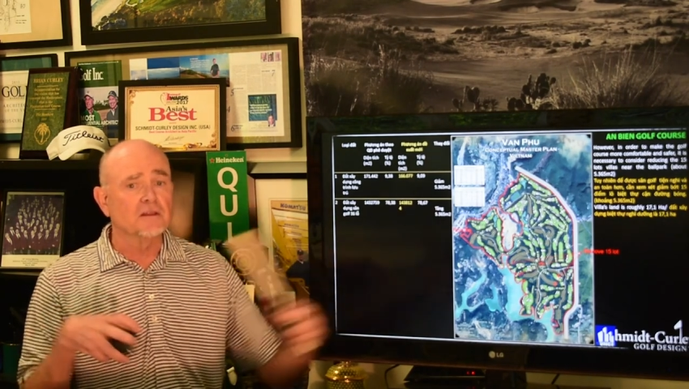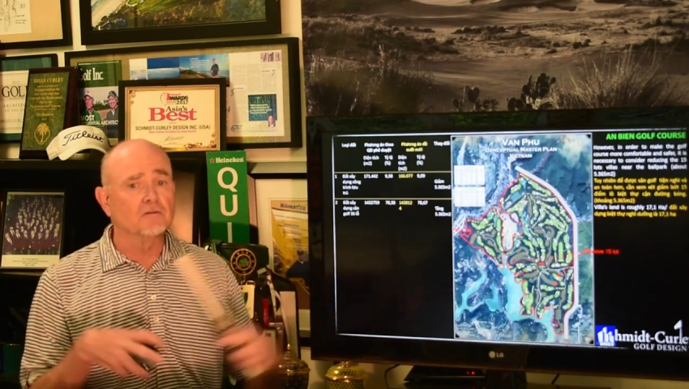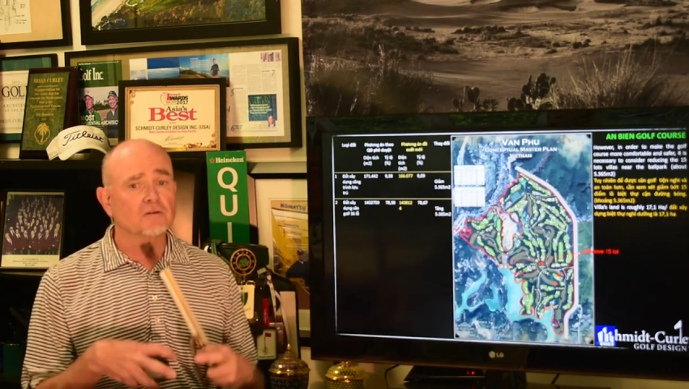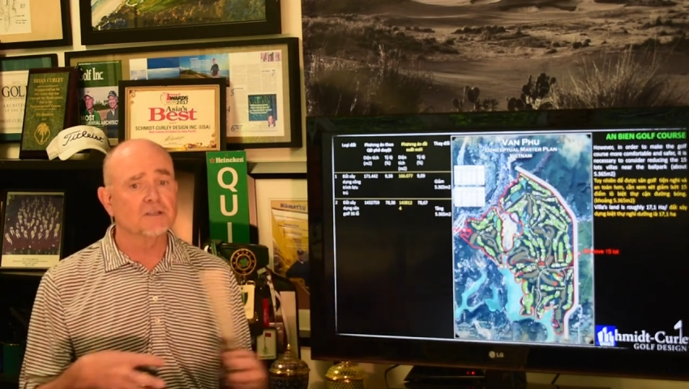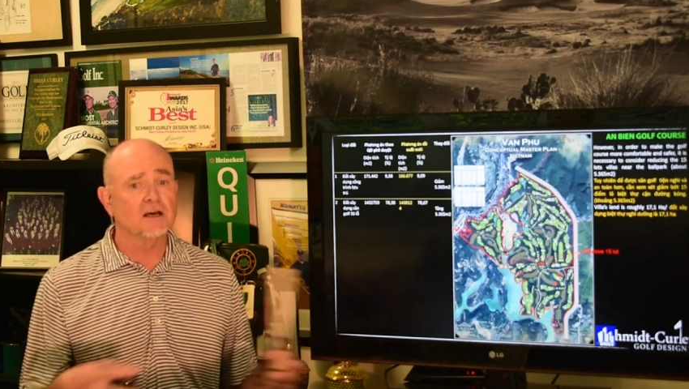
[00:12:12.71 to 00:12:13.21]
There
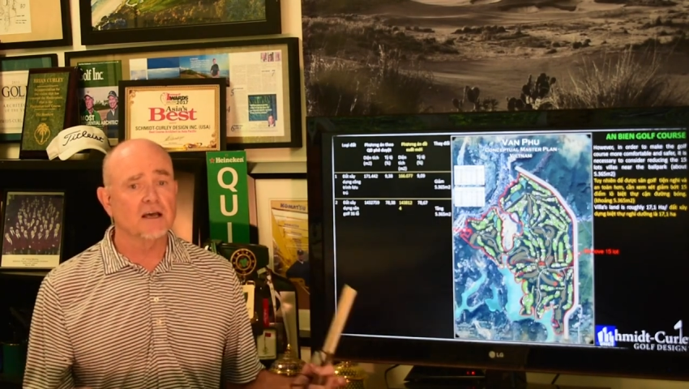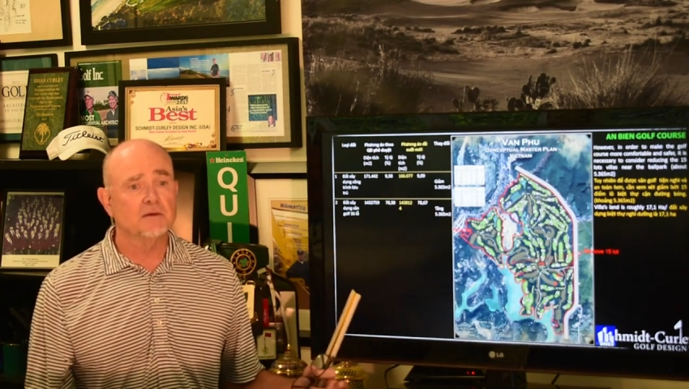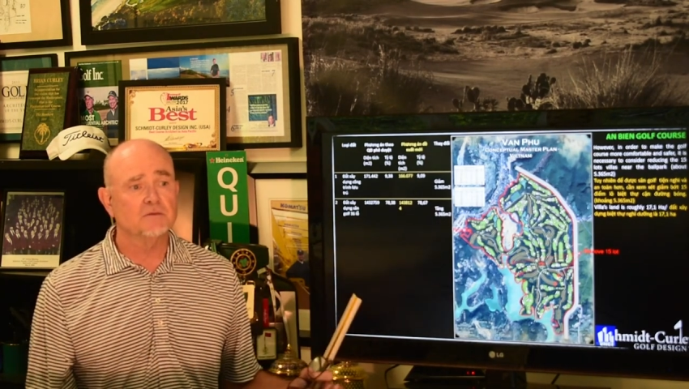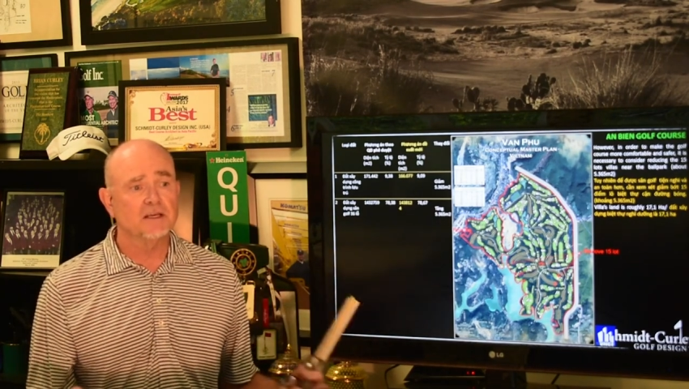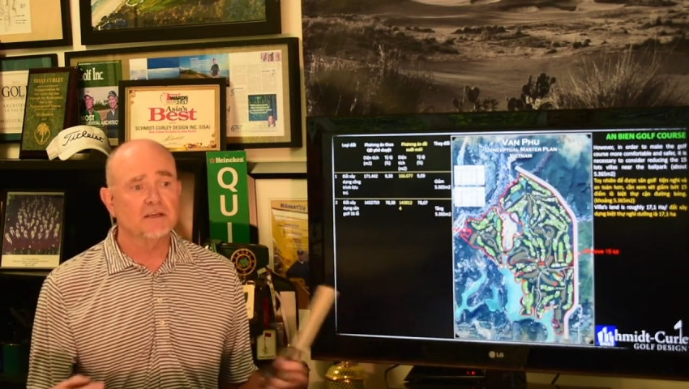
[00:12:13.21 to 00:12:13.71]
were
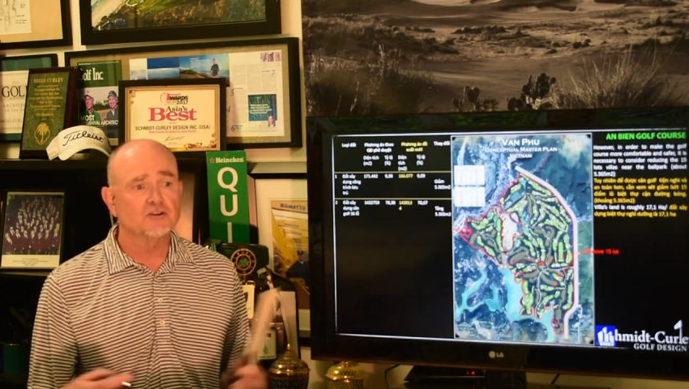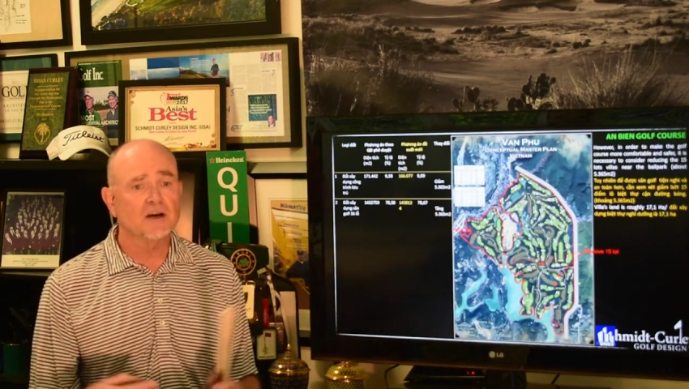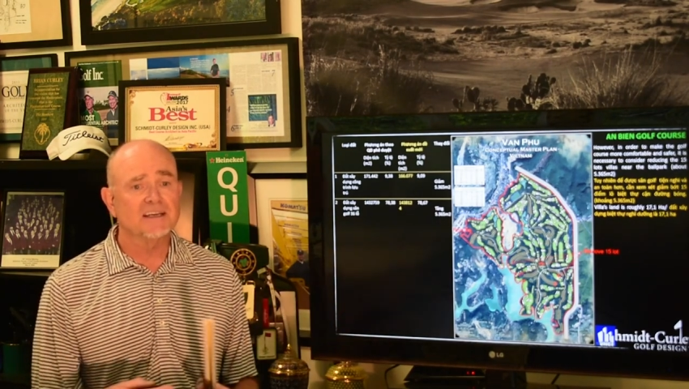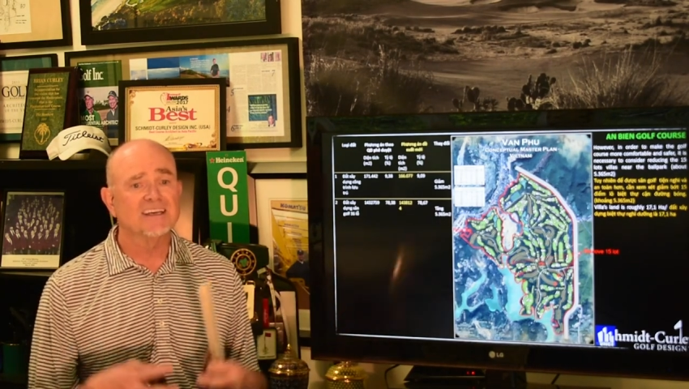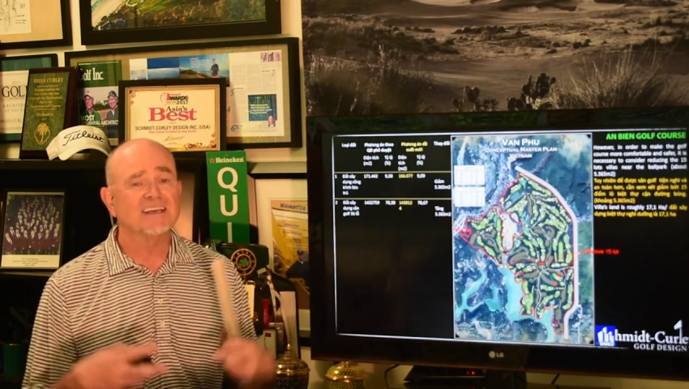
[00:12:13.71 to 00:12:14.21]
times in
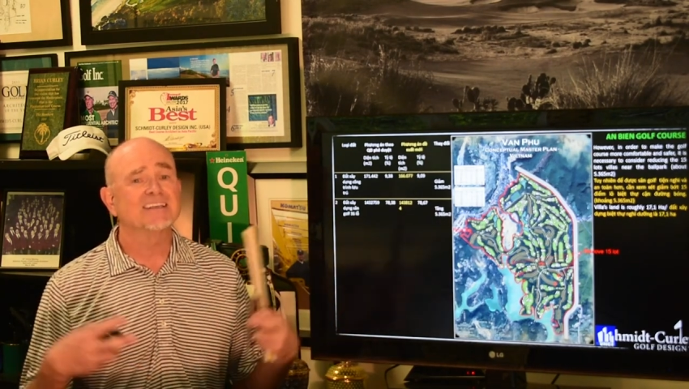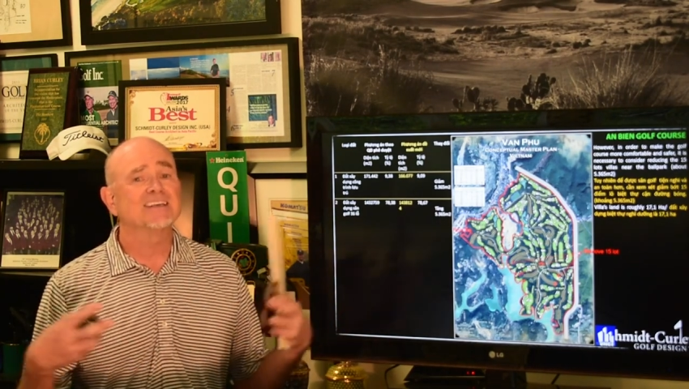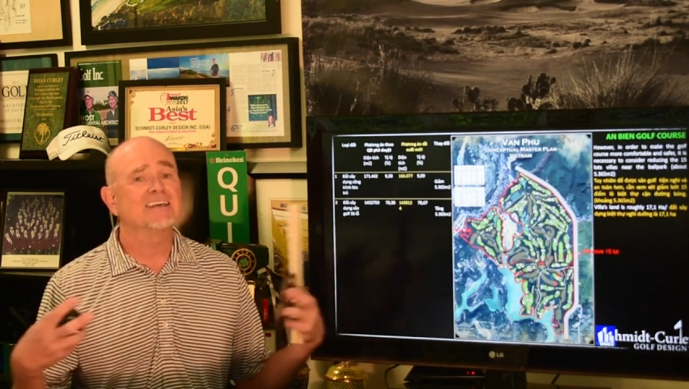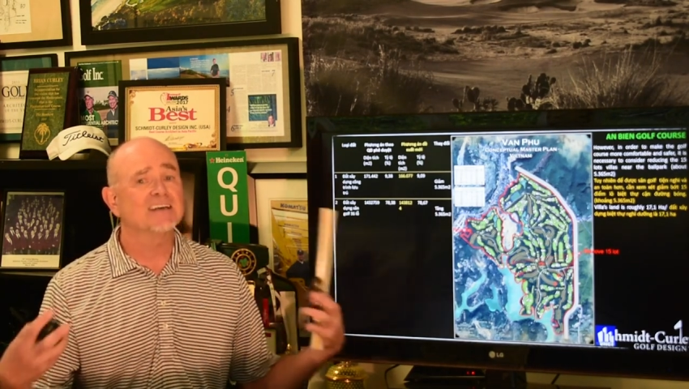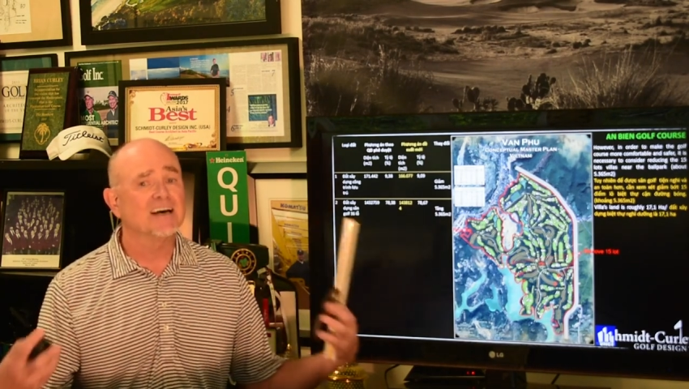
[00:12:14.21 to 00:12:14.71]
trying to get
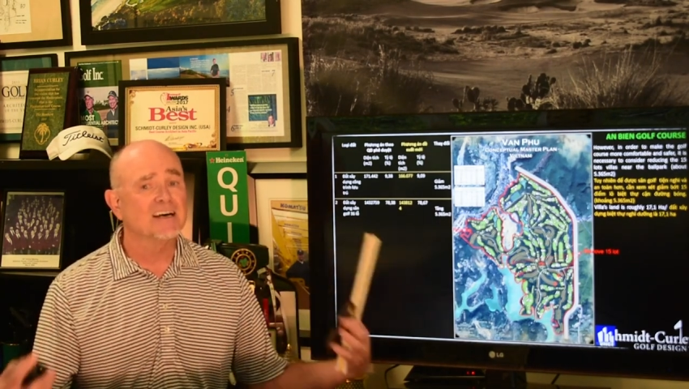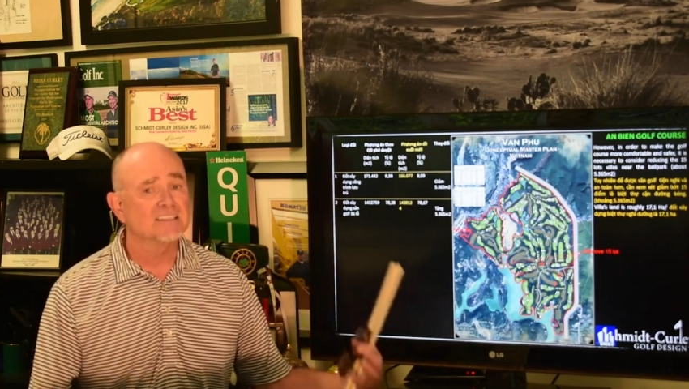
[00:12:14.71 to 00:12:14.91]
a